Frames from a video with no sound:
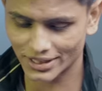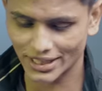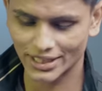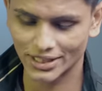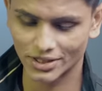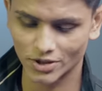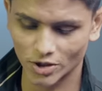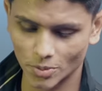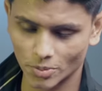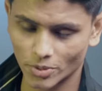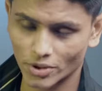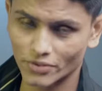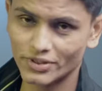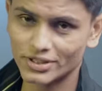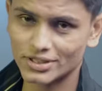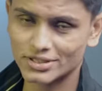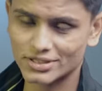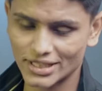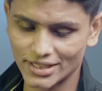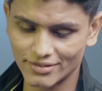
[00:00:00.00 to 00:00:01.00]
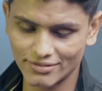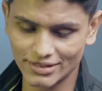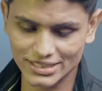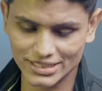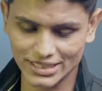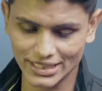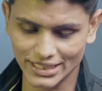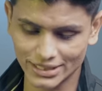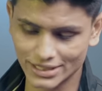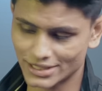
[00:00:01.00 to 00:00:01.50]
the tank top or with a
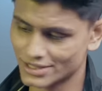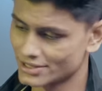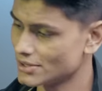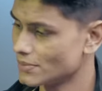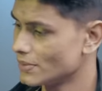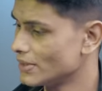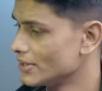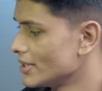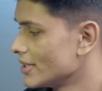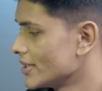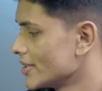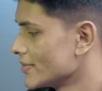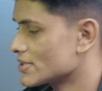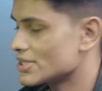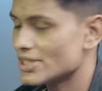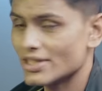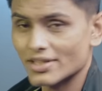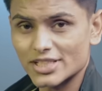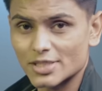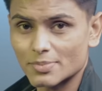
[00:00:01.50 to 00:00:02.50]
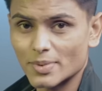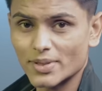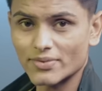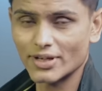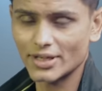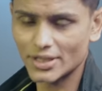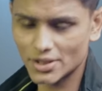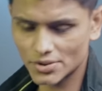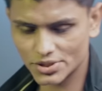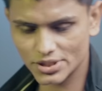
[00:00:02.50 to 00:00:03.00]
sleeveless like this. The one that you see here is by
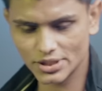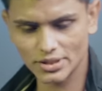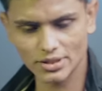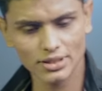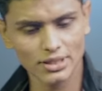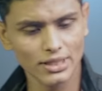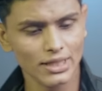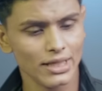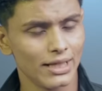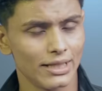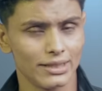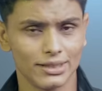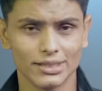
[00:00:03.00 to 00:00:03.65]
Van Heusen.